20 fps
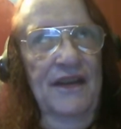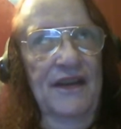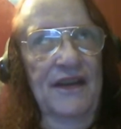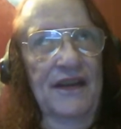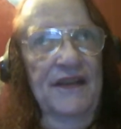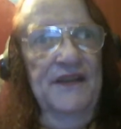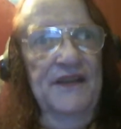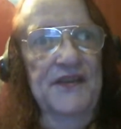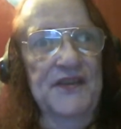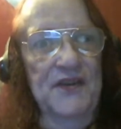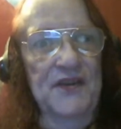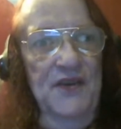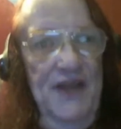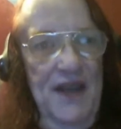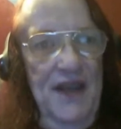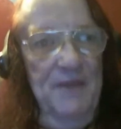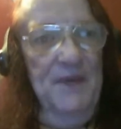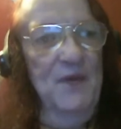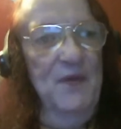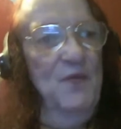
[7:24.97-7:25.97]
Considering
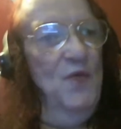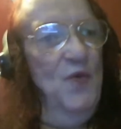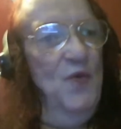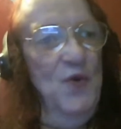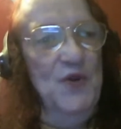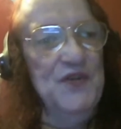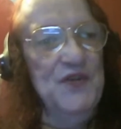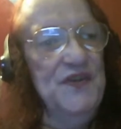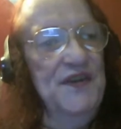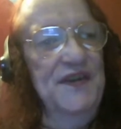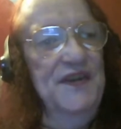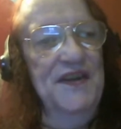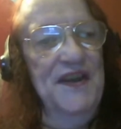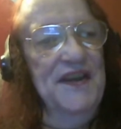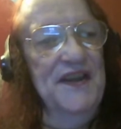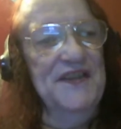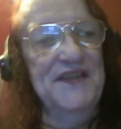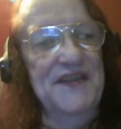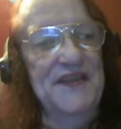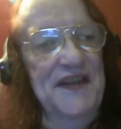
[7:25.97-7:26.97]
how many wars the
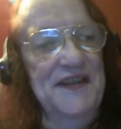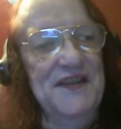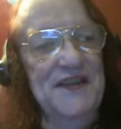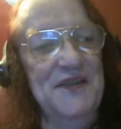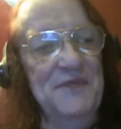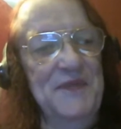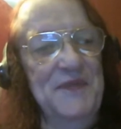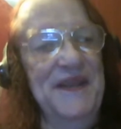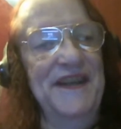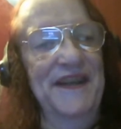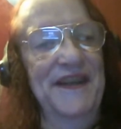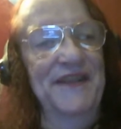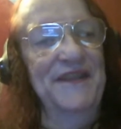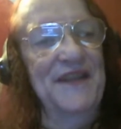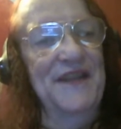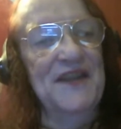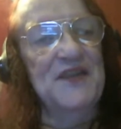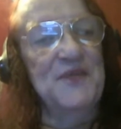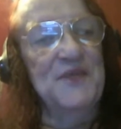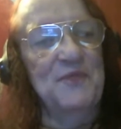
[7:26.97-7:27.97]
United States has been in,
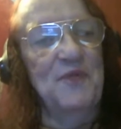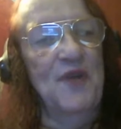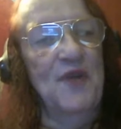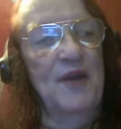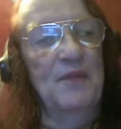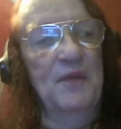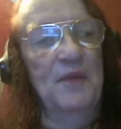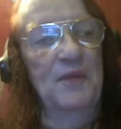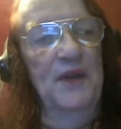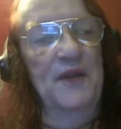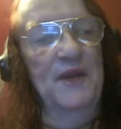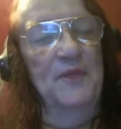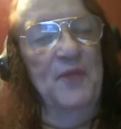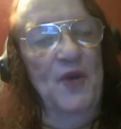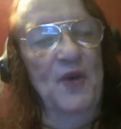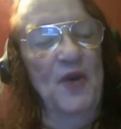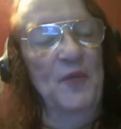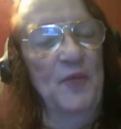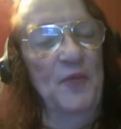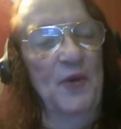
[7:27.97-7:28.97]
that's probably
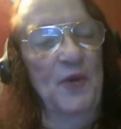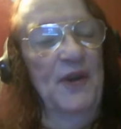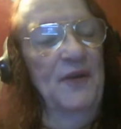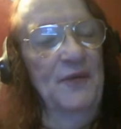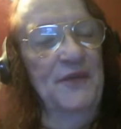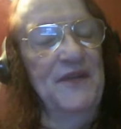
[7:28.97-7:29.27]
appropriate.